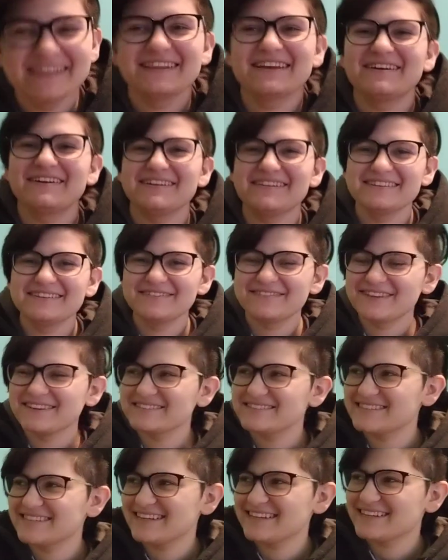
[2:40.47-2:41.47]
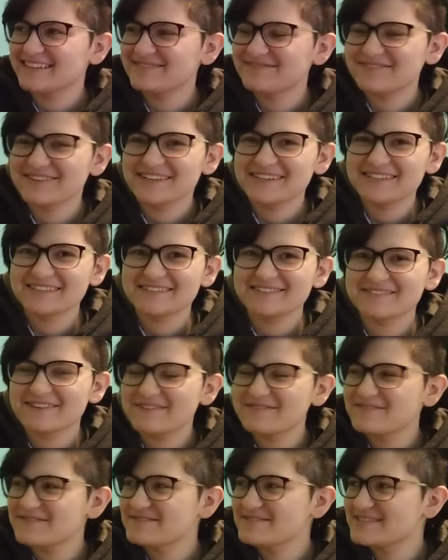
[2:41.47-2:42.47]
Now I live outside the fence for
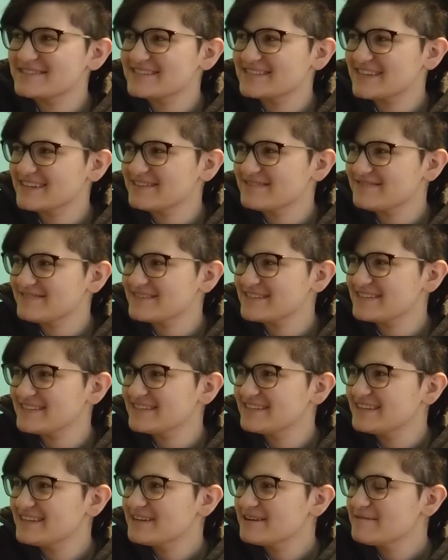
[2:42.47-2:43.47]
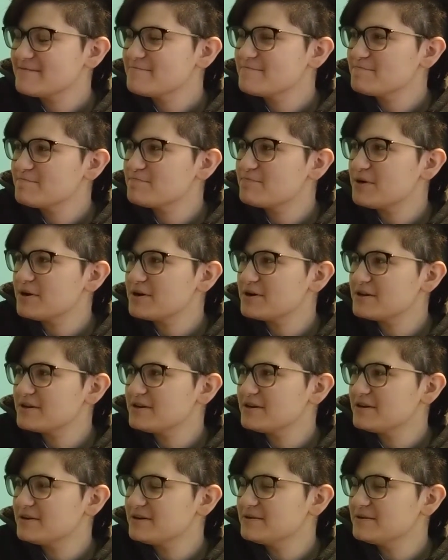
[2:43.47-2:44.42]
everyone's safety. But,